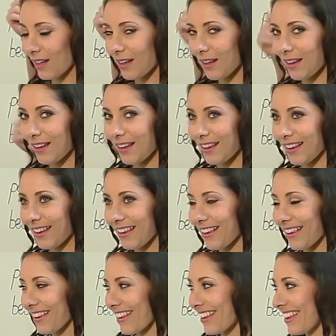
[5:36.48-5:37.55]

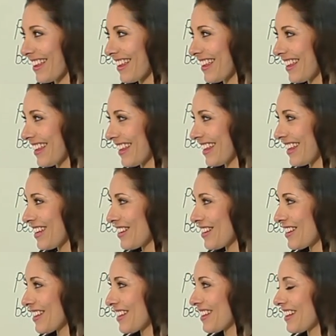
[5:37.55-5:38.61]

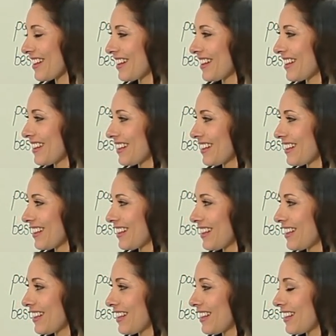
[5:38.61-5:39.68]

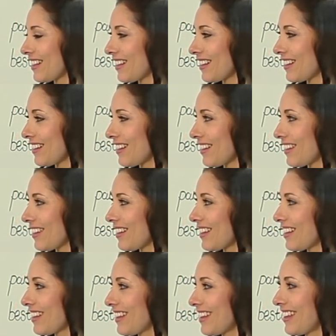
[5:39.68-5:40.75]

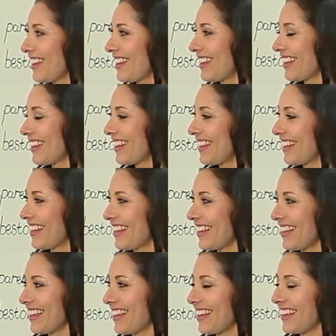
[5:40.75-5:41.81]

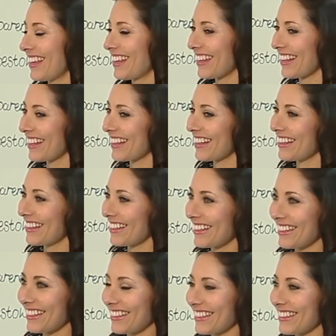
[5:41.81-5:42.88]

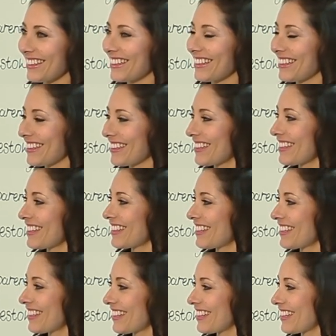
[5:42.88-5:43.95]

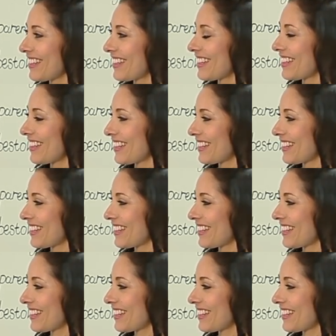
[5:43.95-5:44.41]
(not speaking)